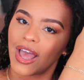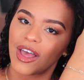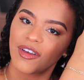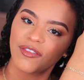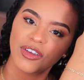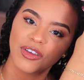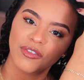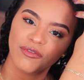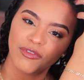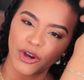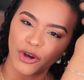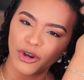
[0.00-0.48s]

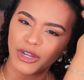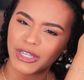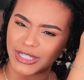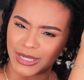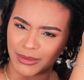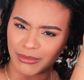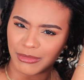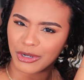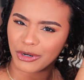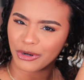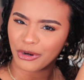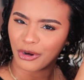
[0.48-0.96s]
having very
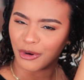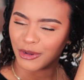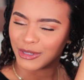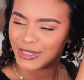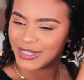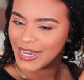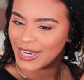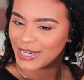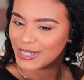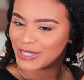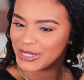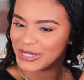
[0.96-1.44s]
similar curl
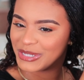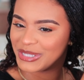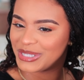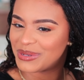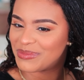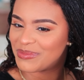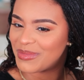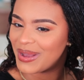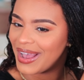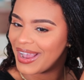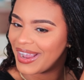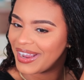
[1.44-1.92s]
textures to
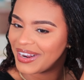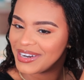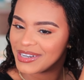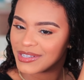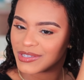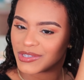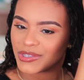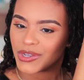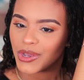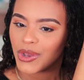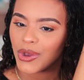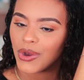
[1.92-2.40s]
mine.
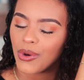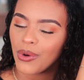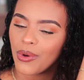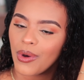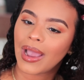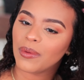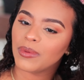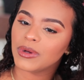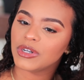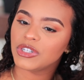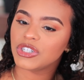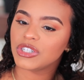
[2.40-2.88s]
So
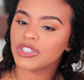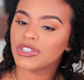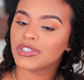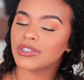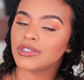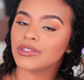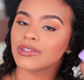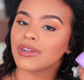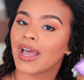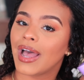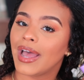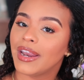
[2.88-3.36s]
I would
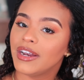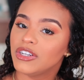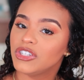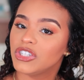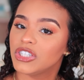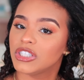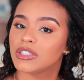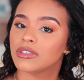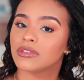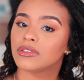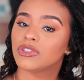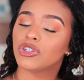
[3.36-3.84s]
just kind of
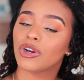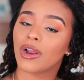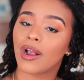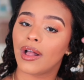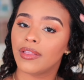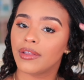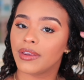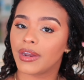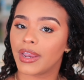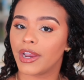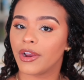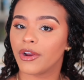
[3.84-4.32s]
just
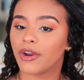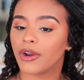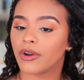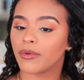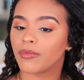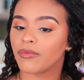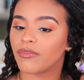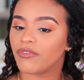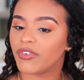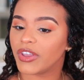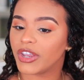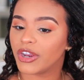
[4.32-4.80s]
trial and
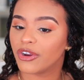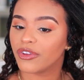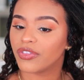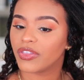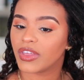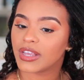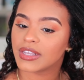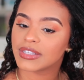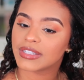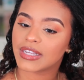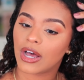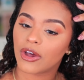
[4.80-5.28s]
error, figure
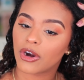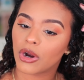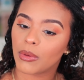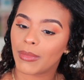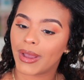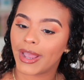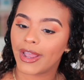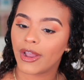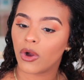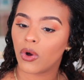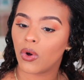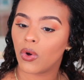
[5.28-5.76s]
things out on
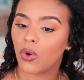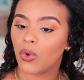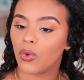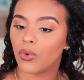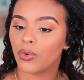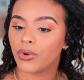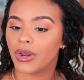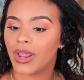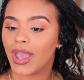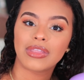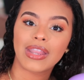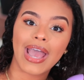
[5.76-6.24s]
my
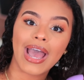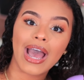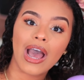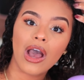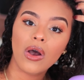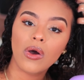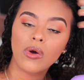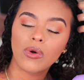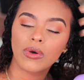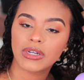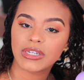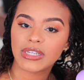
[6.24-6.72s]
own.
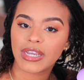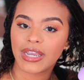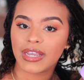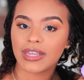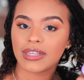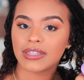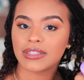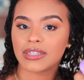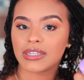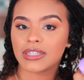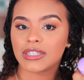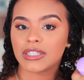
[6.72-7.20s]

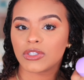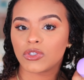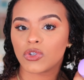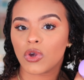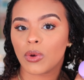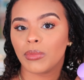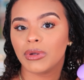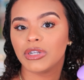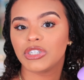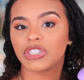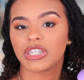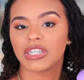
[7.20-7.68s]
Nowadays it's so
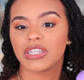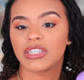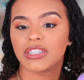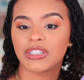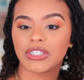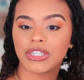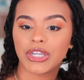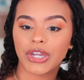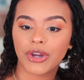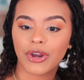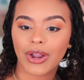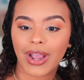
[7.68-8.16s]
much
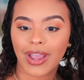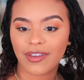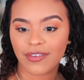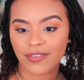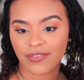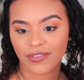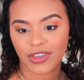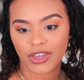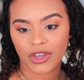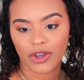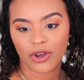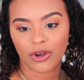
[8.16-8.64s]
easier, I
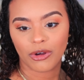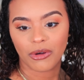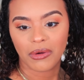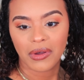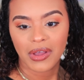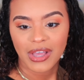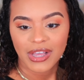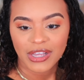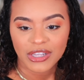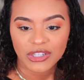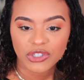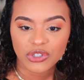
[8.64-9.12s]
feel,
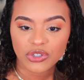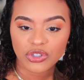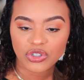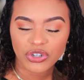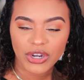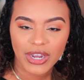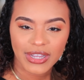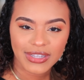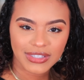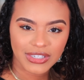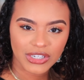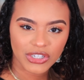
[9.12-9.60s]
to
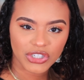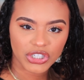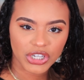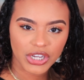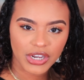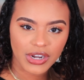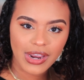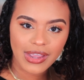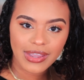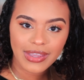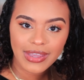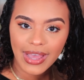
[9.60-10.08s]

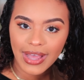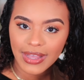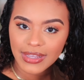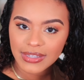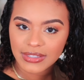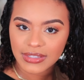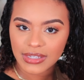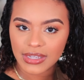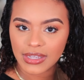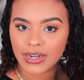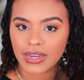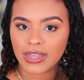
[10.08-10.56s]
transition.
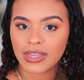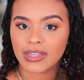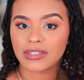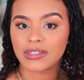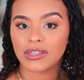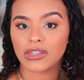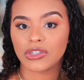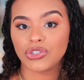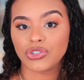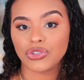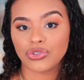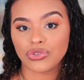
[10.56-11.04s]
Yes, it is
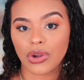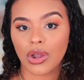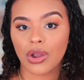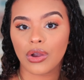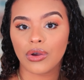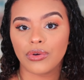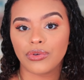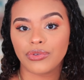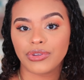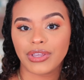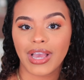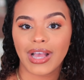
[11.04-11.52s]
a
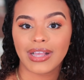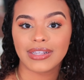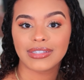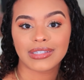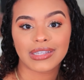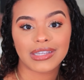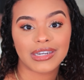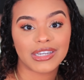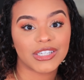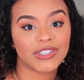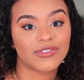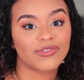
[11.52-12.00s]
struggle. Yes,
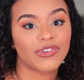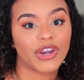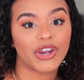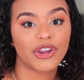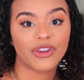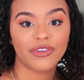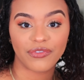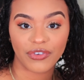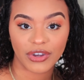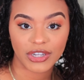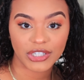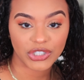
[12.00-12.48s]
it is
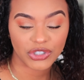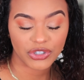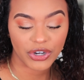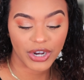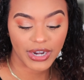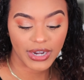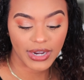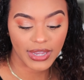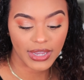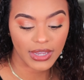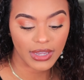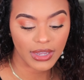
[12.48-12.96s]
very
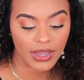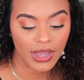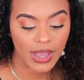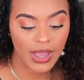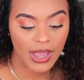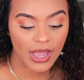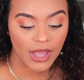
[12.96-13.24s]
frustrating,